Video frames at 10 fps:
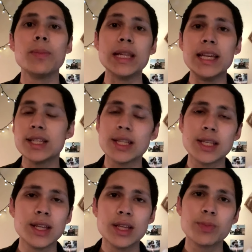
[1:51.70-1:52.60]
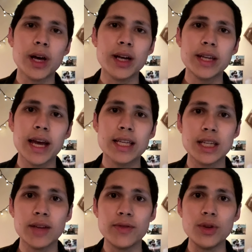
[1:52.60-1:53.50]
Please listen to this podcast
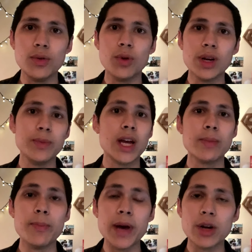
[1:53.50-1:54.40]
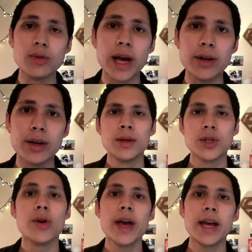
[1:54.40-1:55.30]
if you want to become a better writer. So
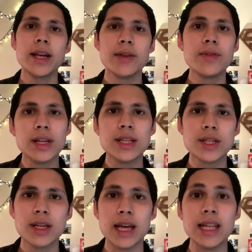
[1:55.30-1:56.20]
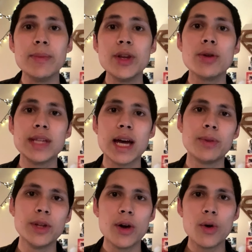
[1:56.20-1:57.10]
go ahead, give it a listen, and let me know down
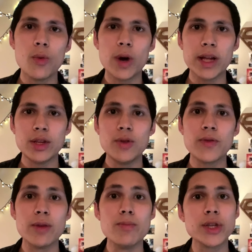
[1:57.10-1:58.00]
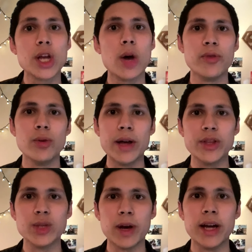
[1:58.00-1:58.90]
below what you found most helpful about
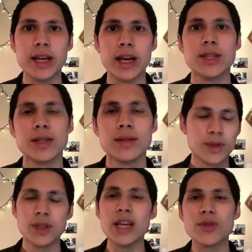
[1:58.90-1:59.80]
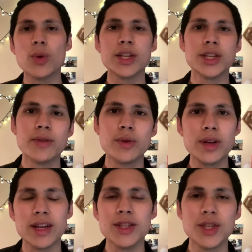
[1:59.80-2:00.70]
this podcast. Thanks for watching, everyone,
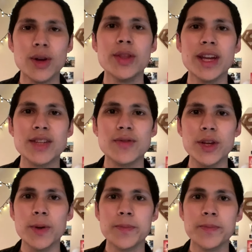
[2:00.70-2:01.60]
and I'll see you on the next video.